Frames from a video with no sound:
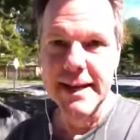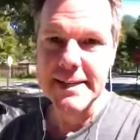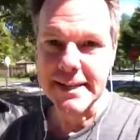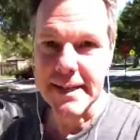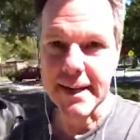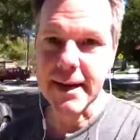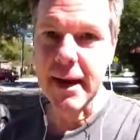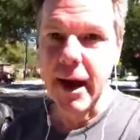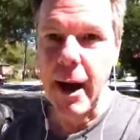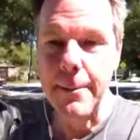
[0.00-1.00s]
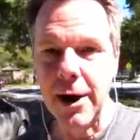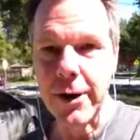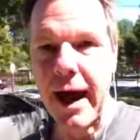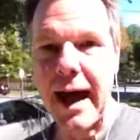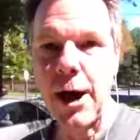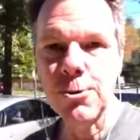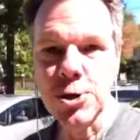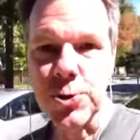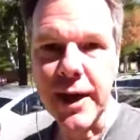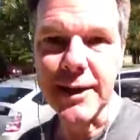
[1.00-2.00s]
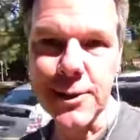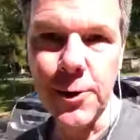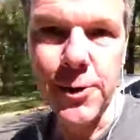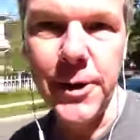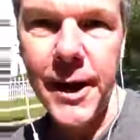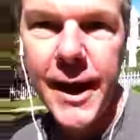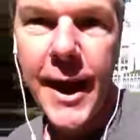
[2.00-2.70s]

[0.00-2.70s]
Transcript: to think about how do they learn?